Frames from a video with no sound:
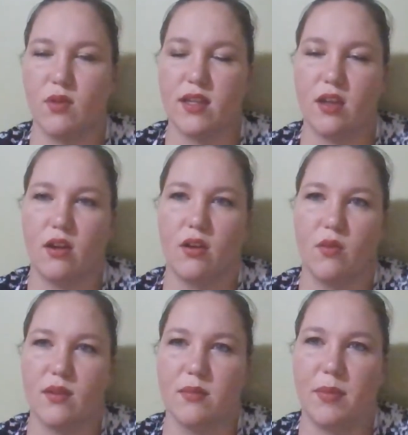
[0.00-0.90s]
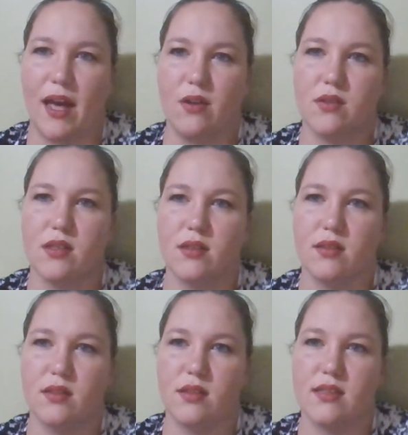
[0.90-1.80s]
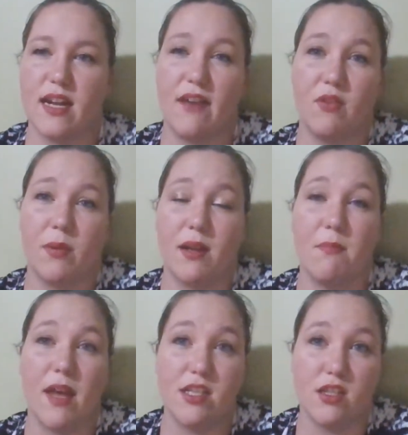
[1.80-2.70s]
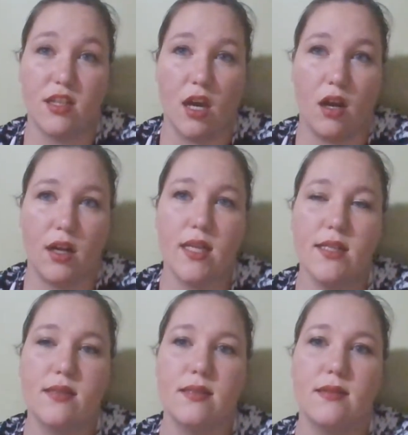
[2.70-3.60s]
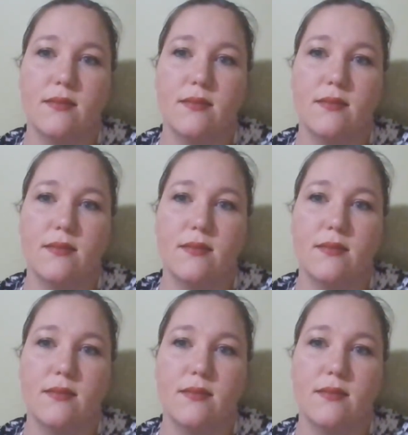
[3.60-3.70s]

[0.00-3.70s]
the article was about. Did everybody mention the artist?